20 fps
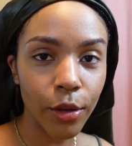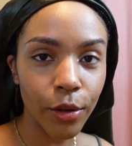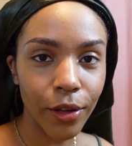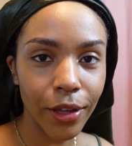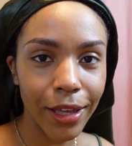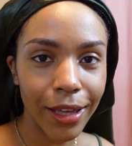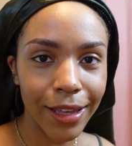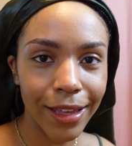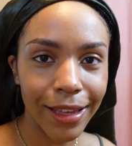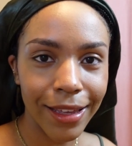
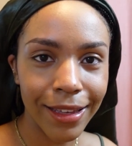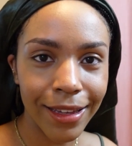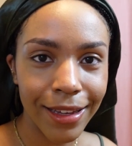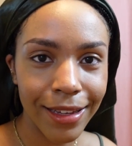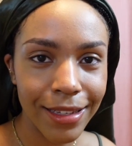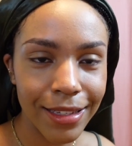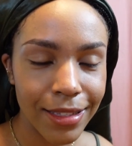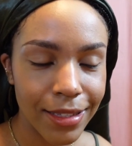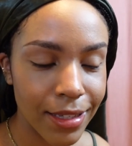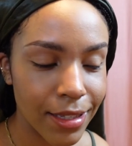Okay, hey
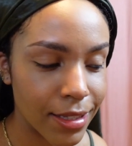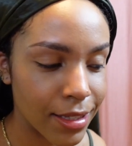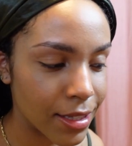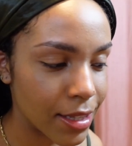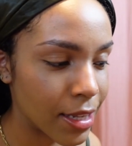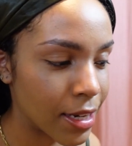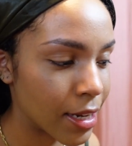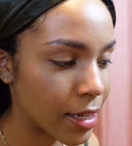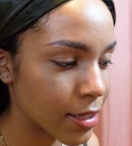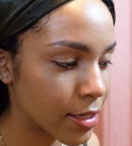guys, it's
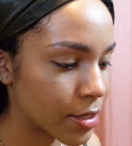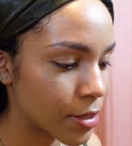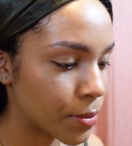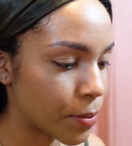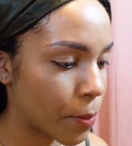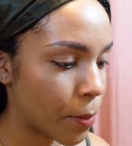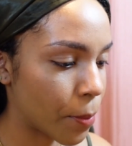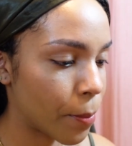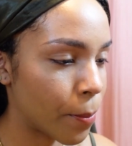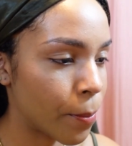the next
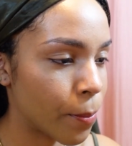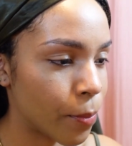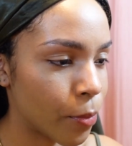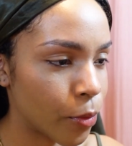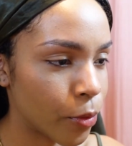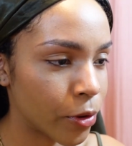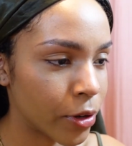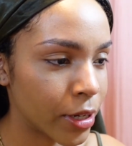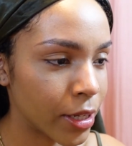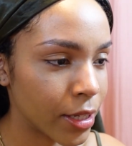
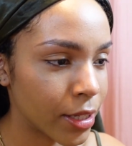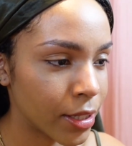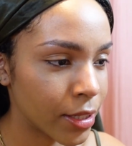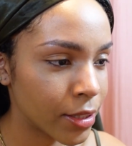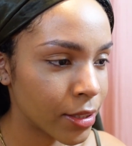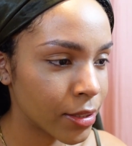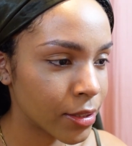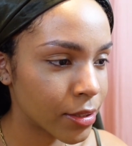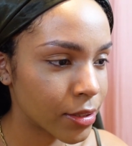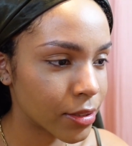morning,
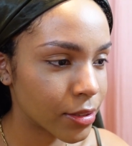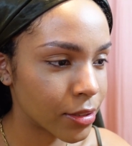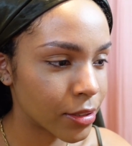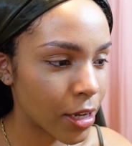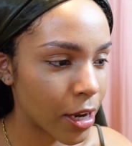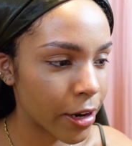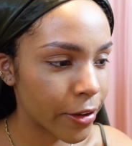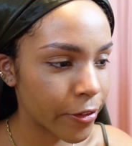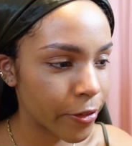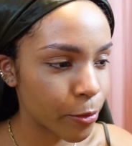
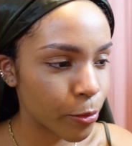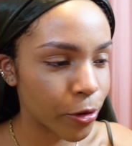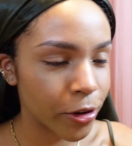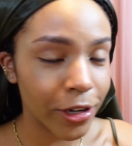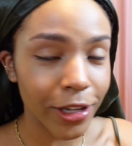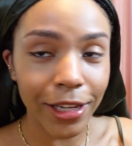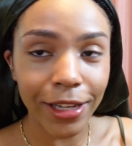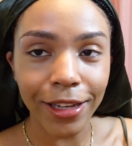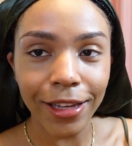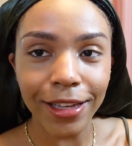not even
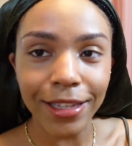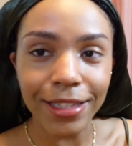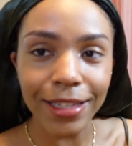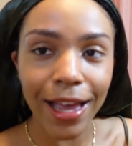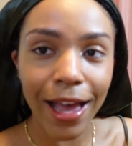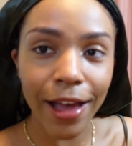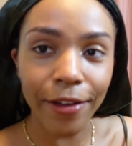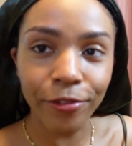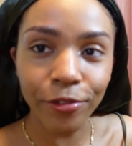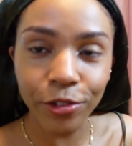morning, it's
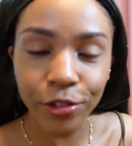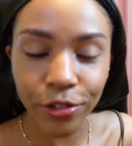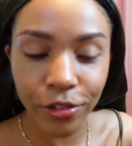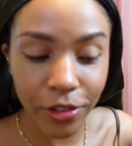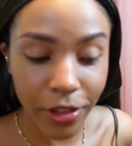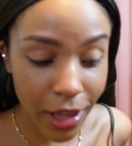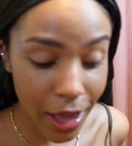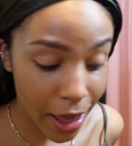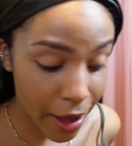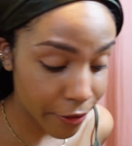
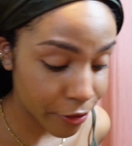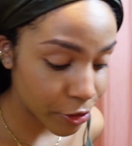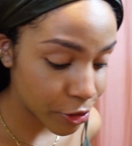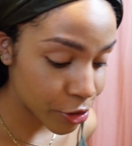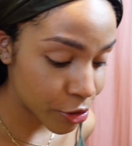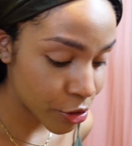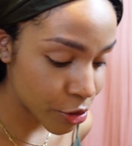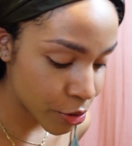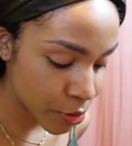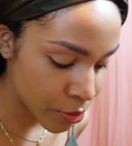the
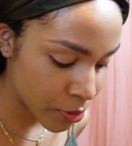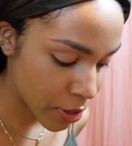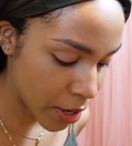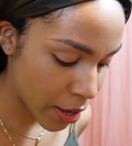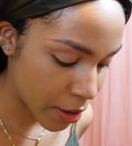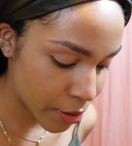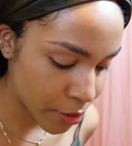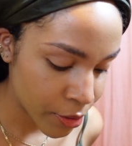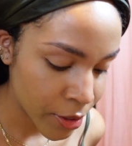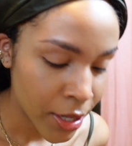afternoon
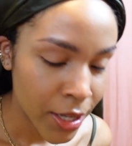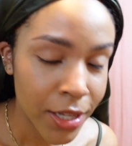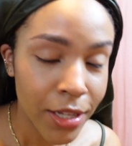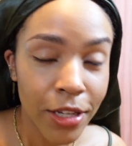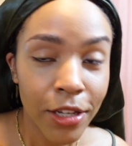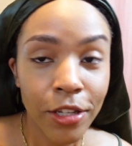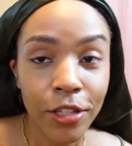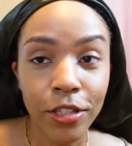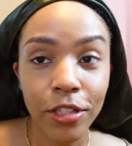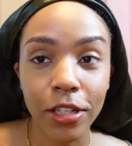now.
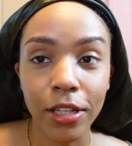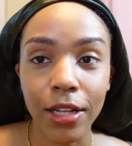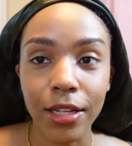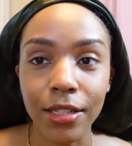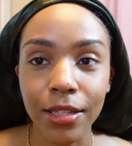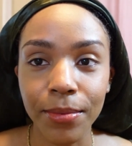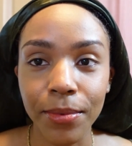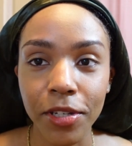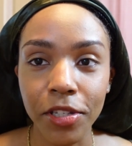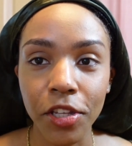So
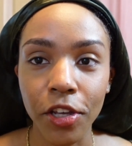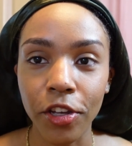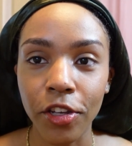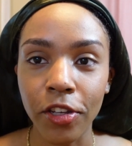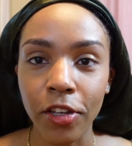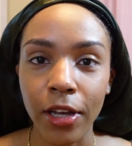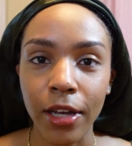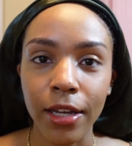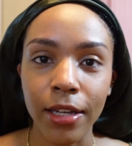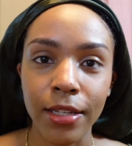last time I saw
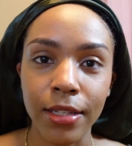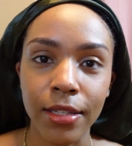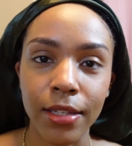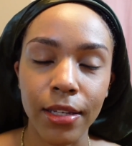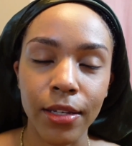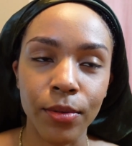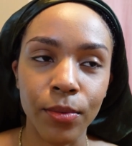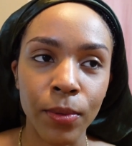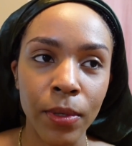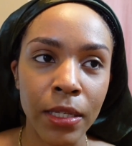you guys,
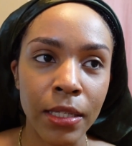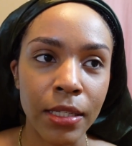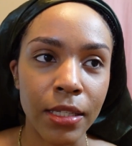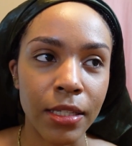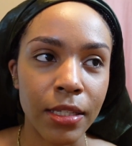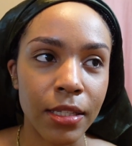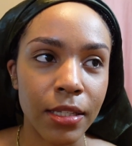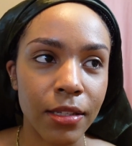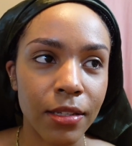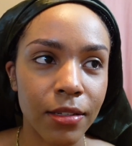it
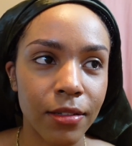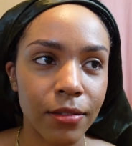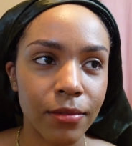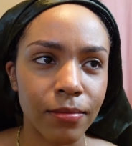was,